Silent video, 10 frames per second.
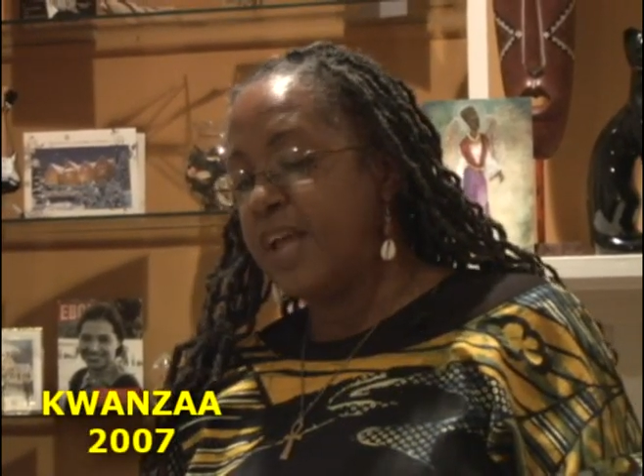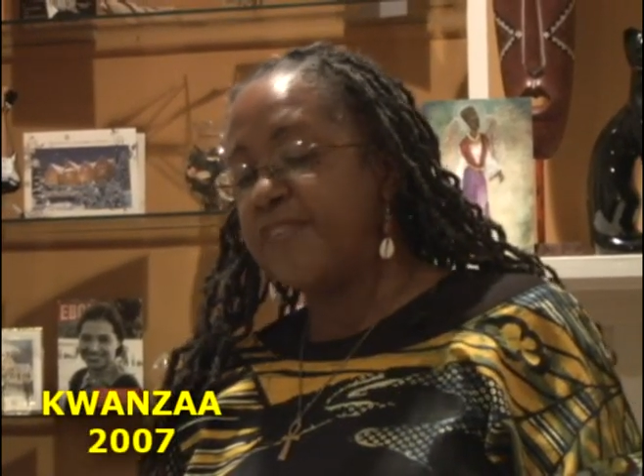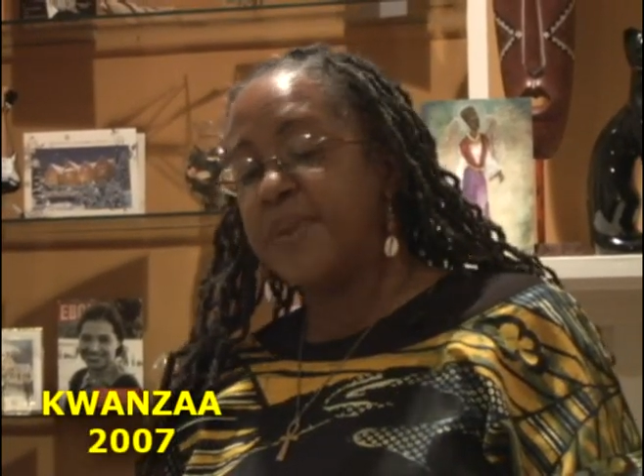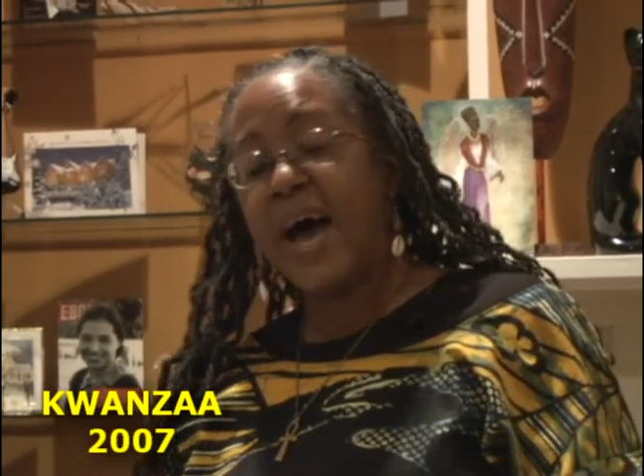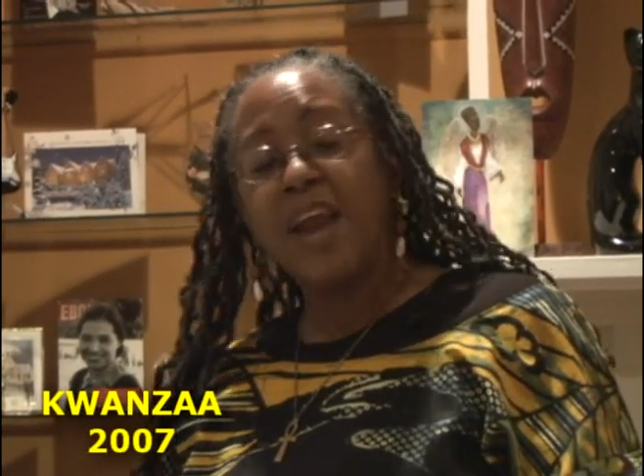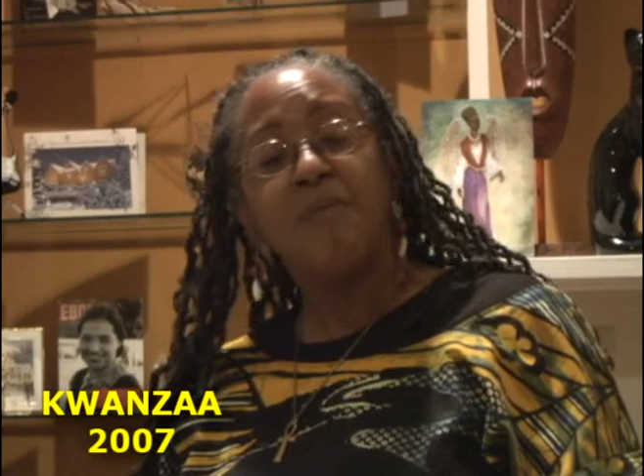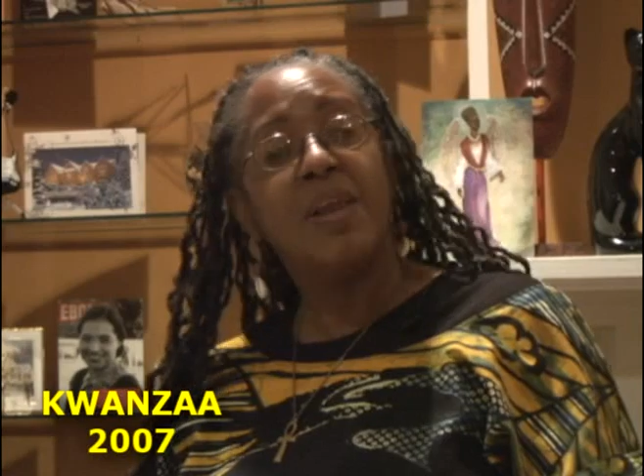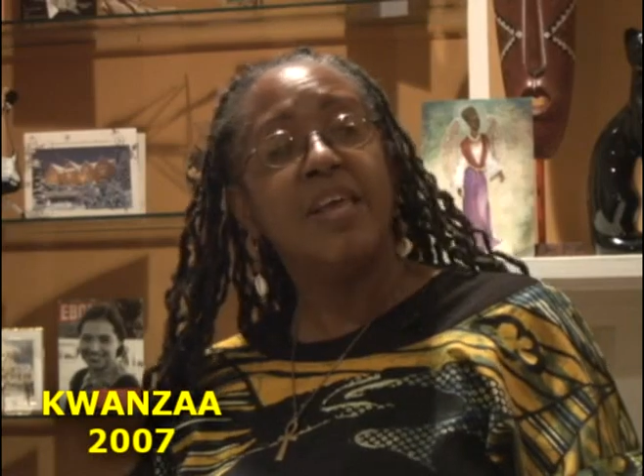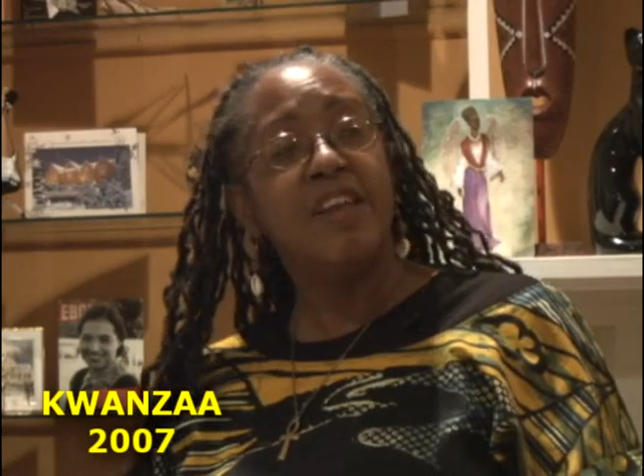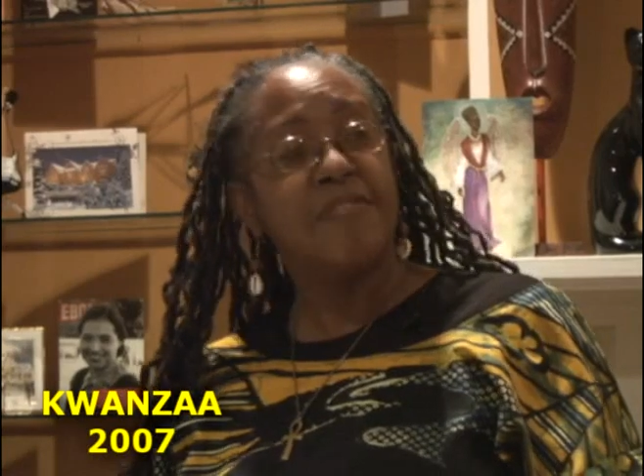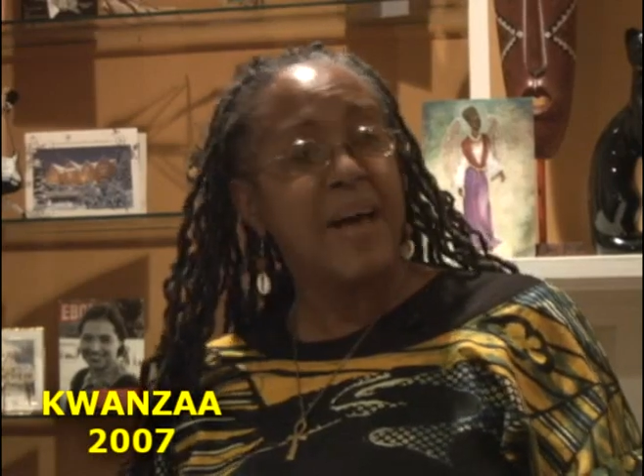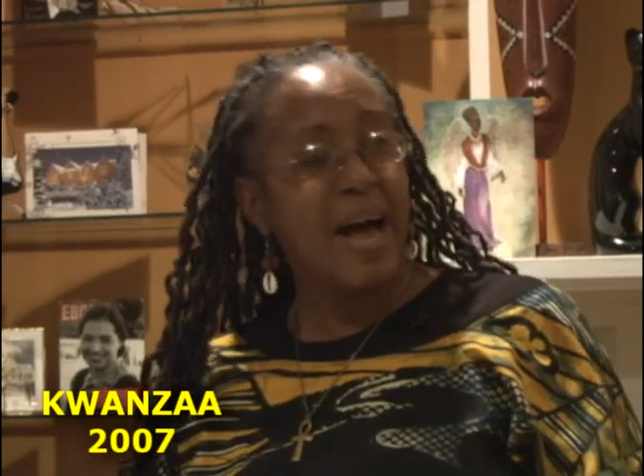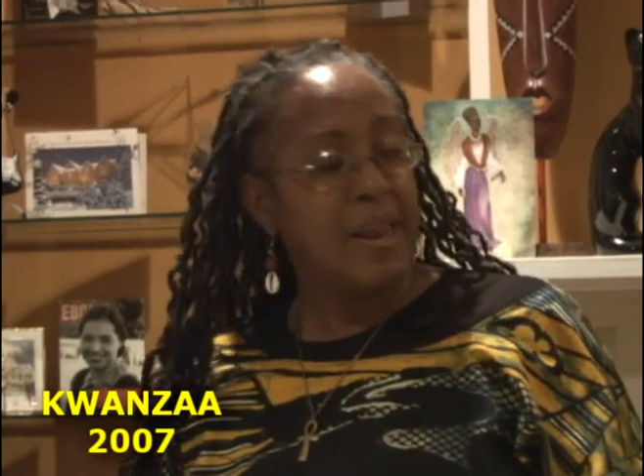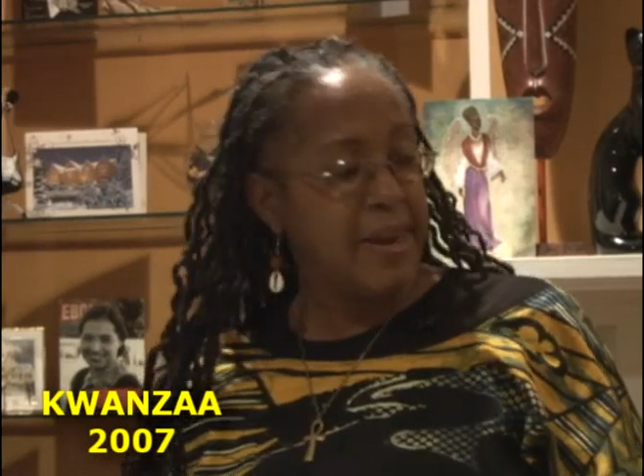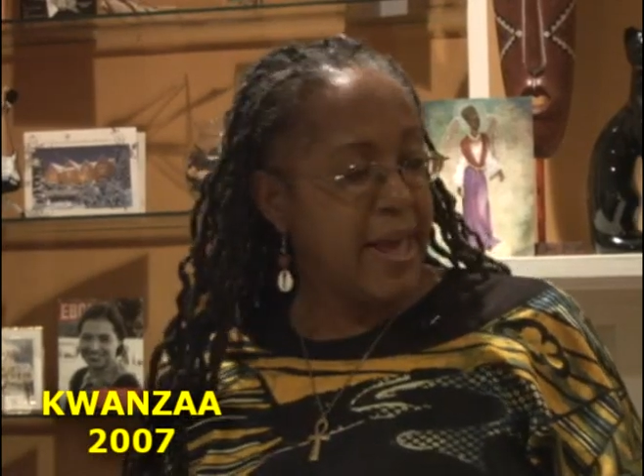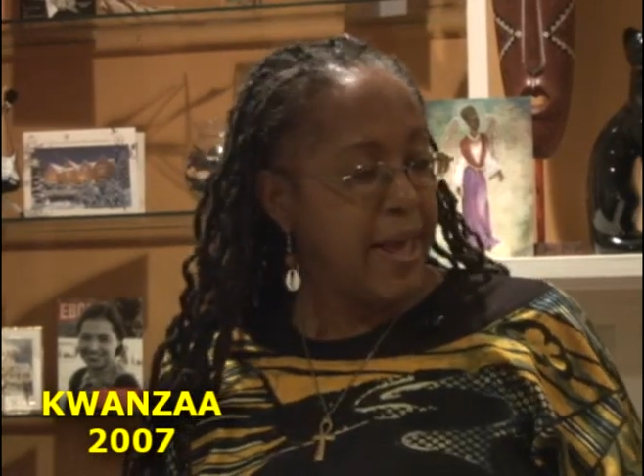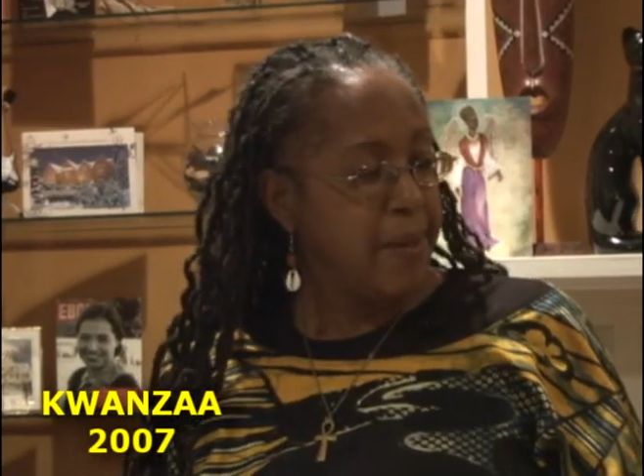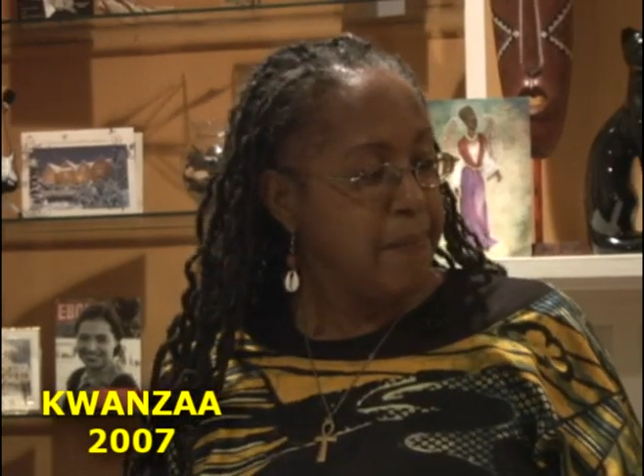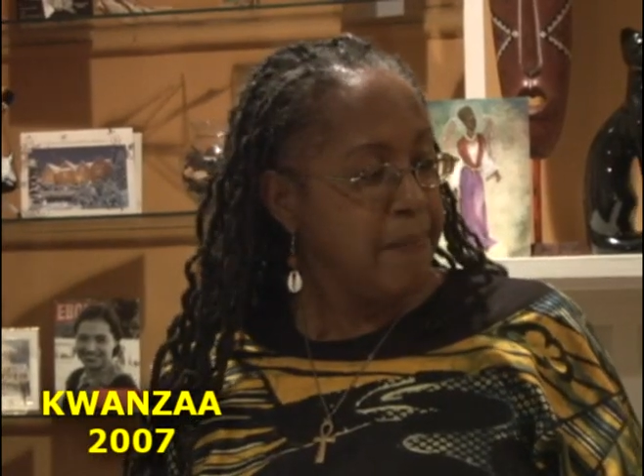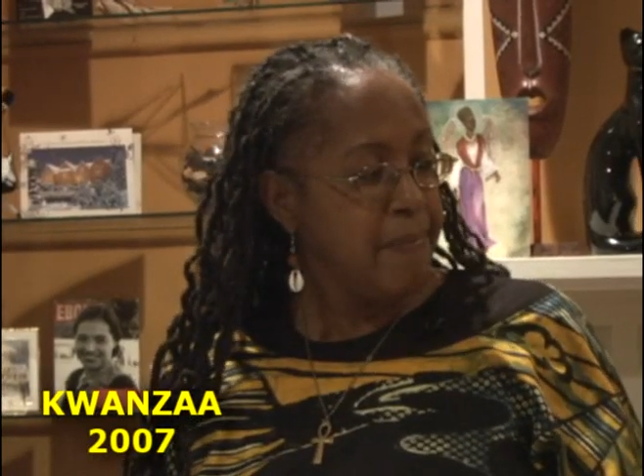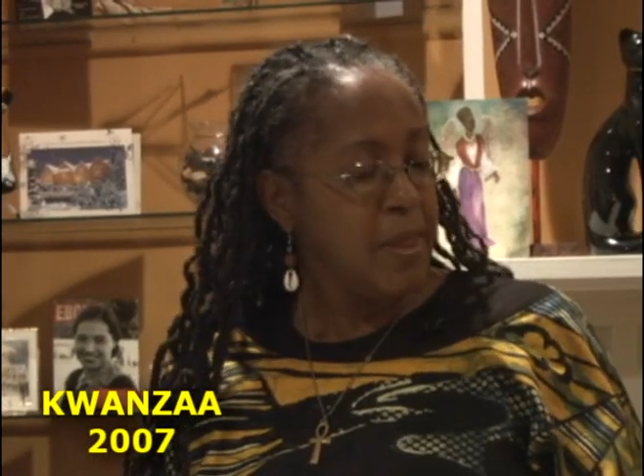It's not a religious holiday.